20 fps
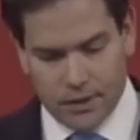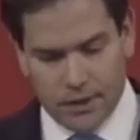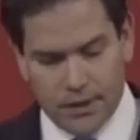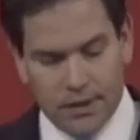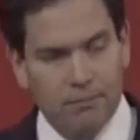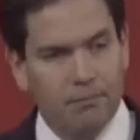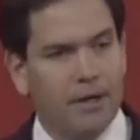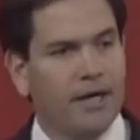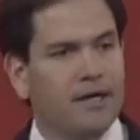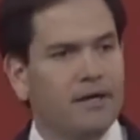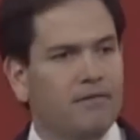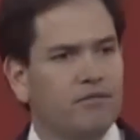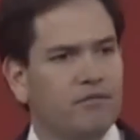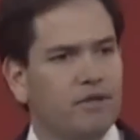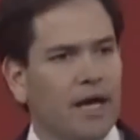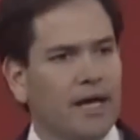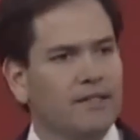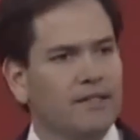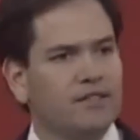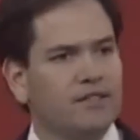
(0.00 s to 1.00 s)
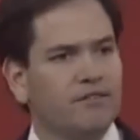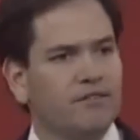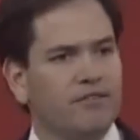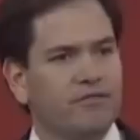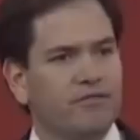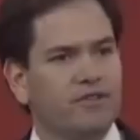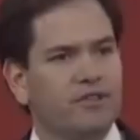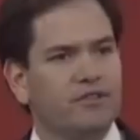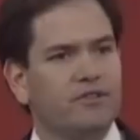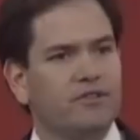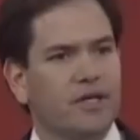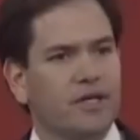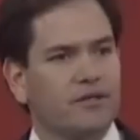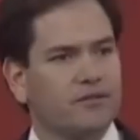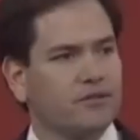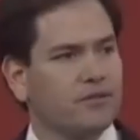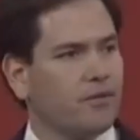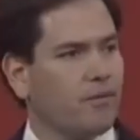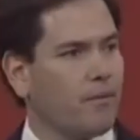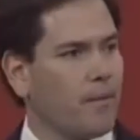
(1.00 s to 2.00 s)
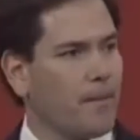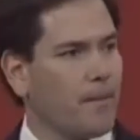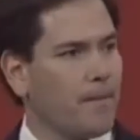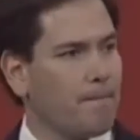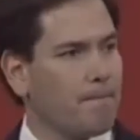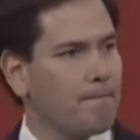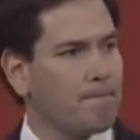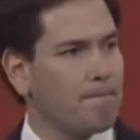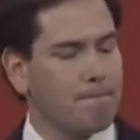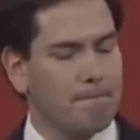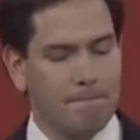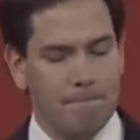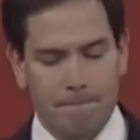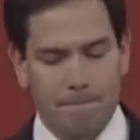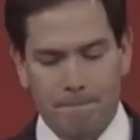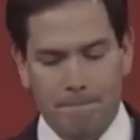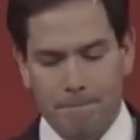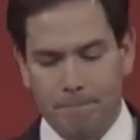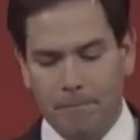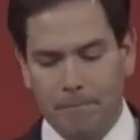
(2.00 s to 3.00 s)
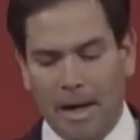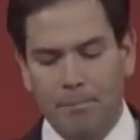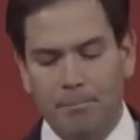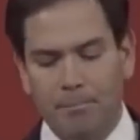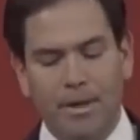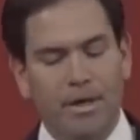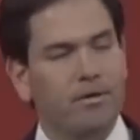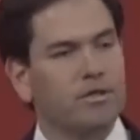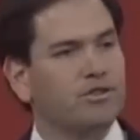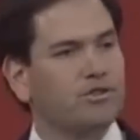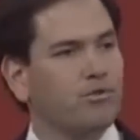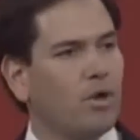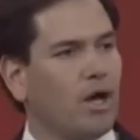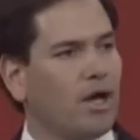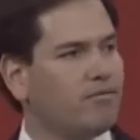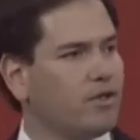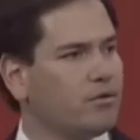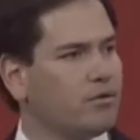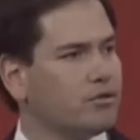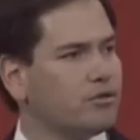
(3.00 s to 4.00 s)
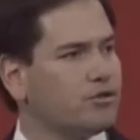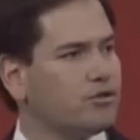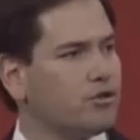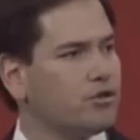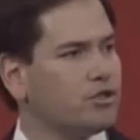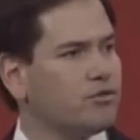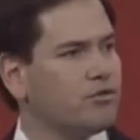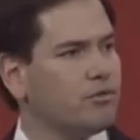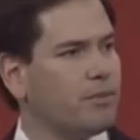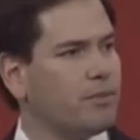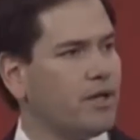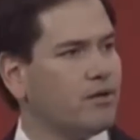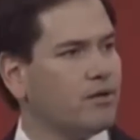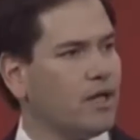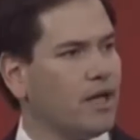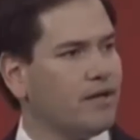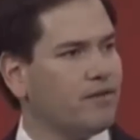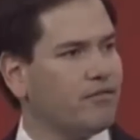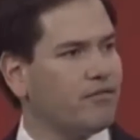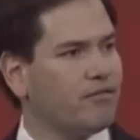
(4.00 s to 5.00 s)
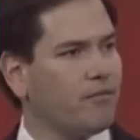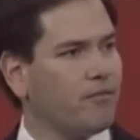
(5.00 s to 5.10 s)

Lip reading: In May of 1956, my parents arrived here in search of a better life.